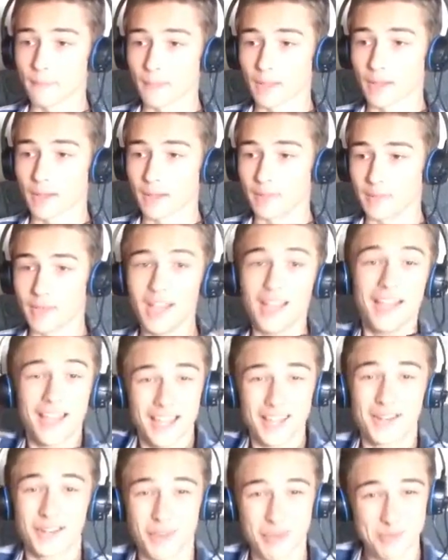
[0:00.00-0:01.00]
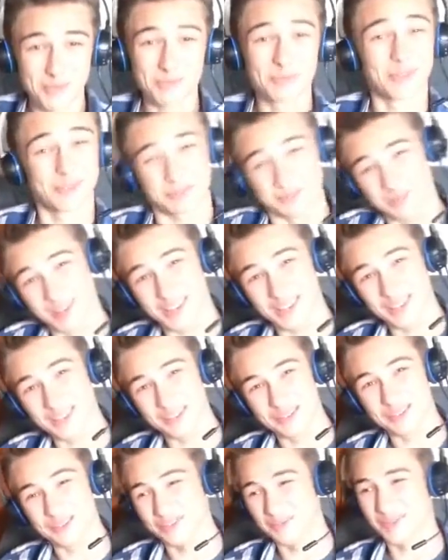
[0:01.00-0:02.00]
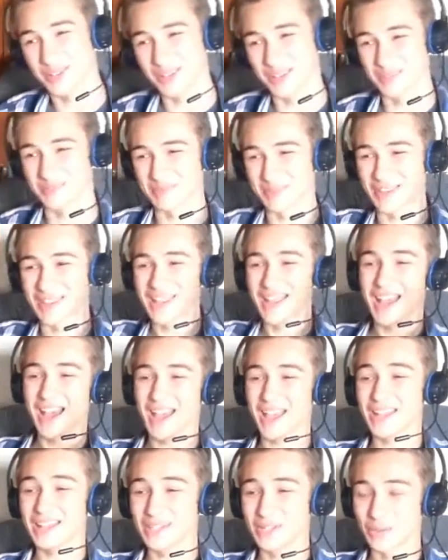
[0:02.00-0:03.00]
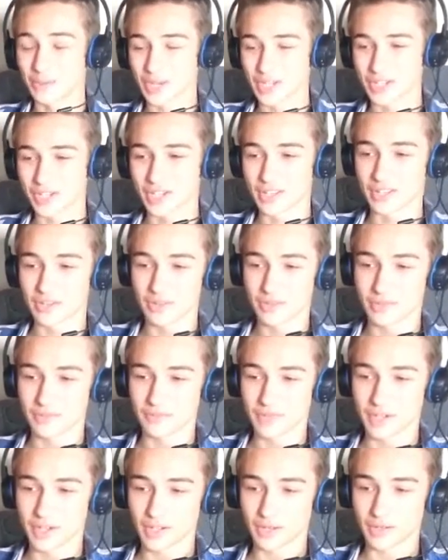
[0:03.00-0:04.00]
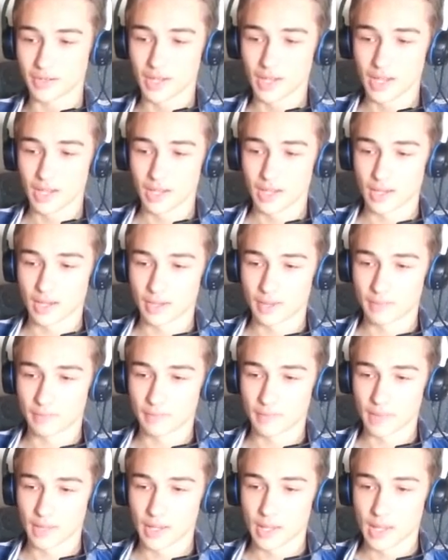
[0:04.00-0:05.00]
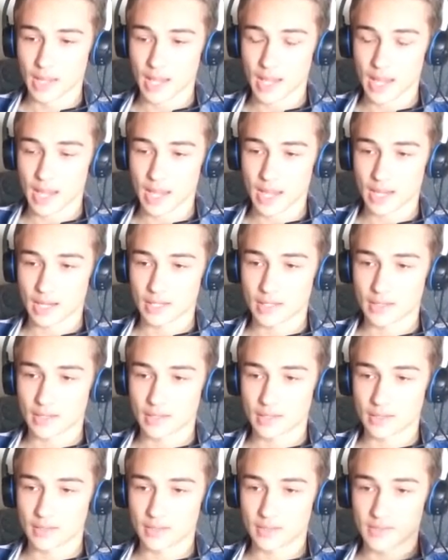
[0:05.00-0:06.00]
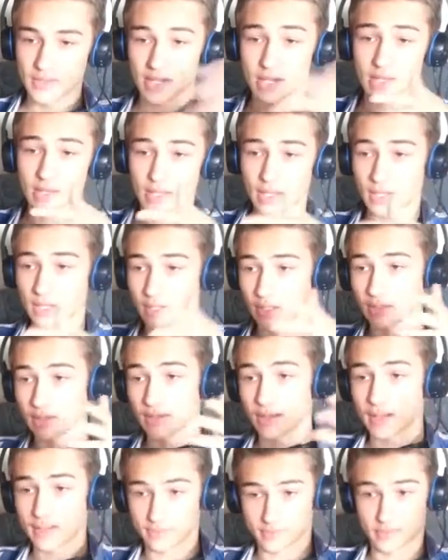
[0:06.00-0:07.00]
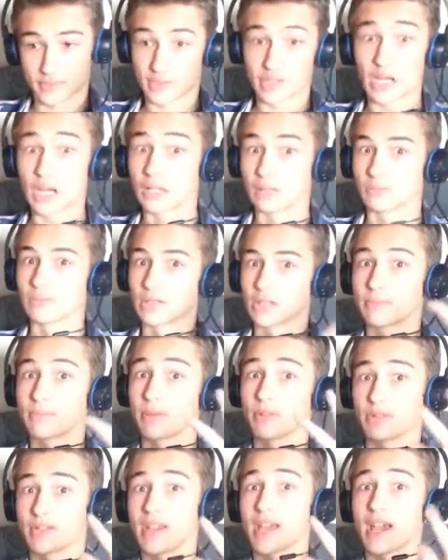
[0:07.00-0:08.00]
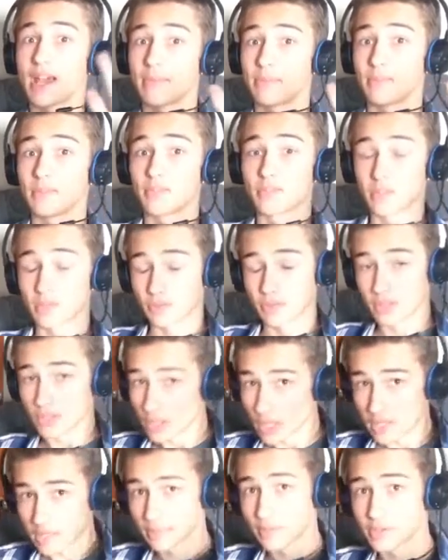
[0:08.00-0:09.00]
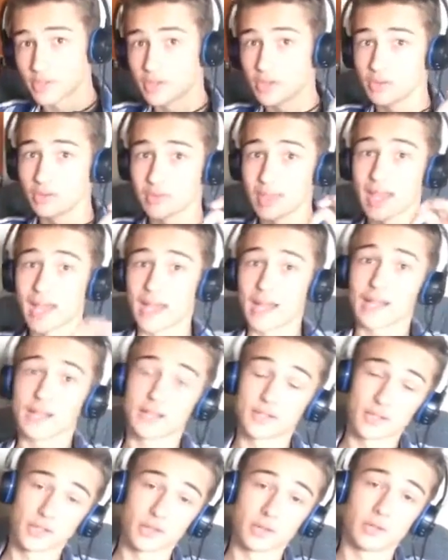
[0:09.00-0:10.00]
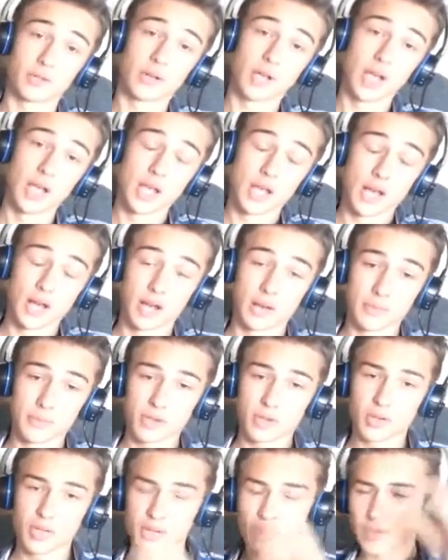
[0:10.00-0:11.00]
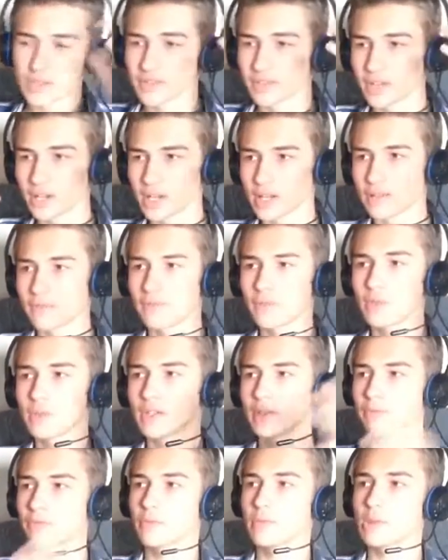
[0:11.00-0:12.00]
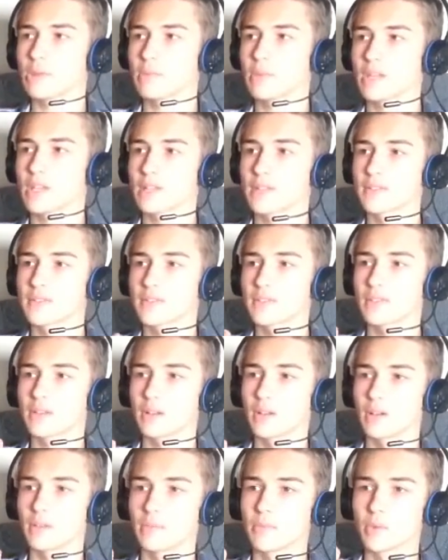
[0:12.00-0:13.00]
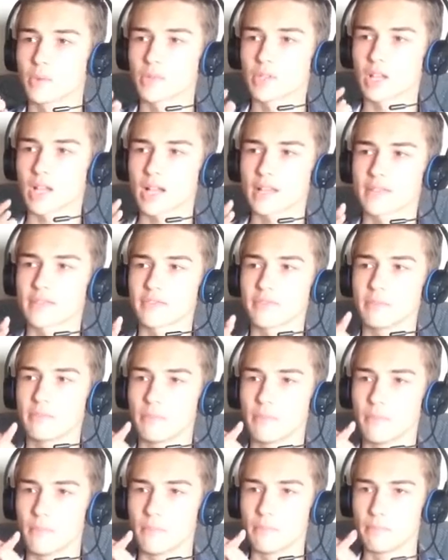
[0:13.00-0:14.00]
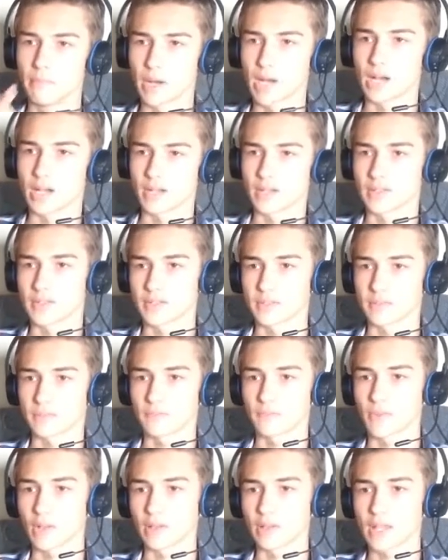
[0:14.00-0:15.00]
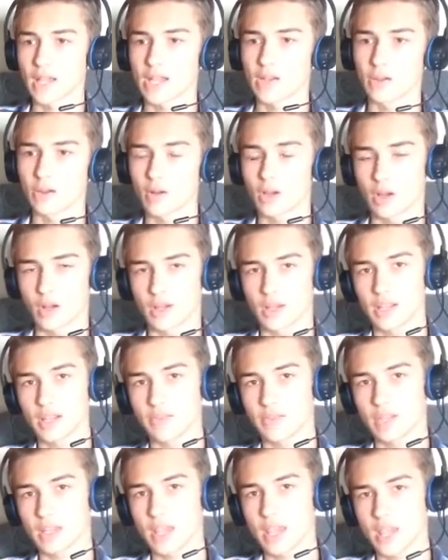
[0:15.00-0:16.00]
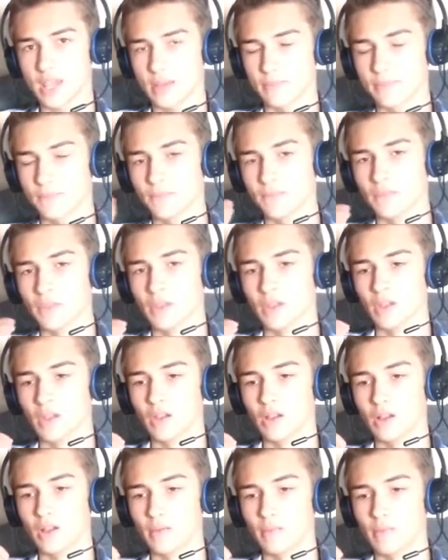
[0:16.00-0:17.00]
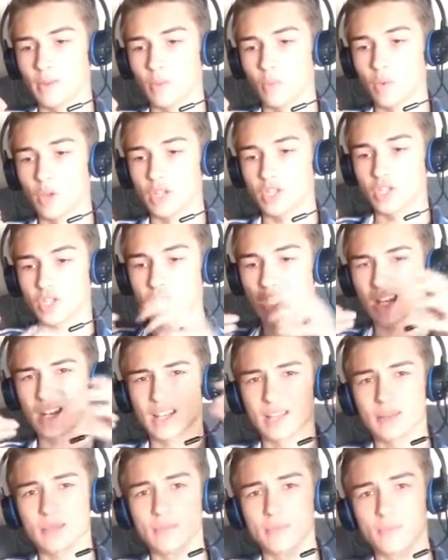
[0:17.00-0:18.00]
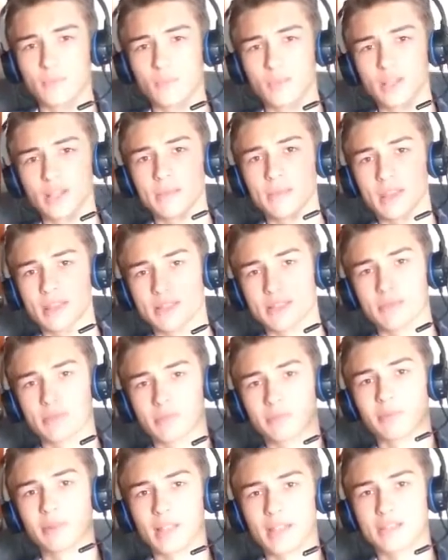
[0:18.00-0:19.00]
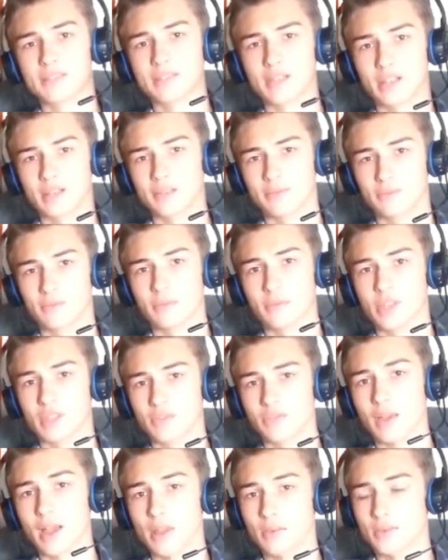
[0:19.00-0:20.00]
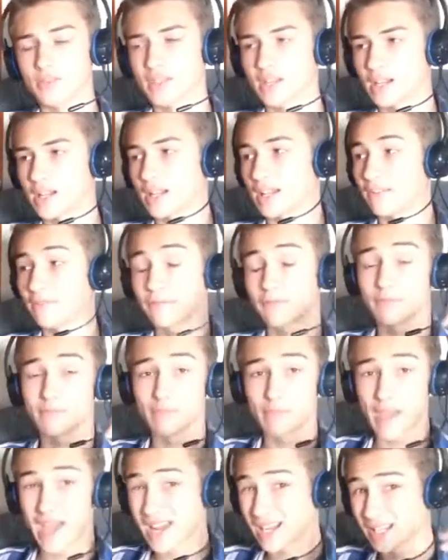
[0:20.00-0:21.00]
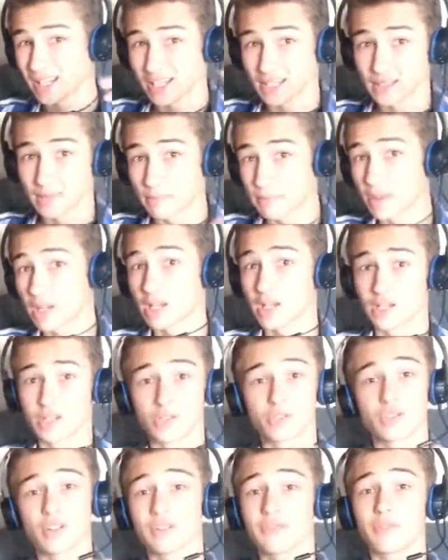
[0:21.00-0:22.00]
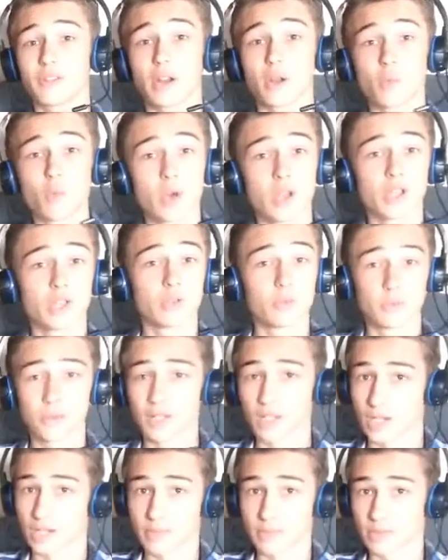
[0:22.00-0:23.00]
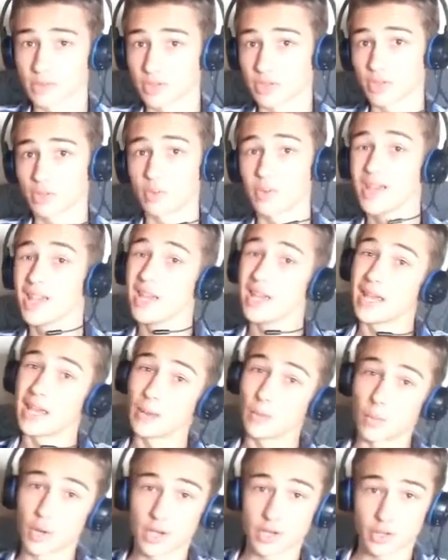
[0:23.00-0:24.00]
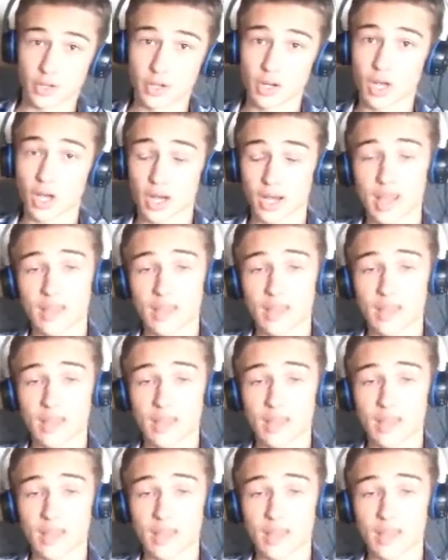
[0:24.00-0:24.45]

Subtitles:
I know I'm supposed to be making the YouTube videos, but I had to go watch another YouTube video and see that that's not what's supposed to happen, so you're not supposed to do that. And so it was very confusing for me because there was lots of bugs later on in the game, which kind of really messed up the playstyle for me. So I was kind of like battling the bugs to try to figure out what you really are supposed to do and what you're not.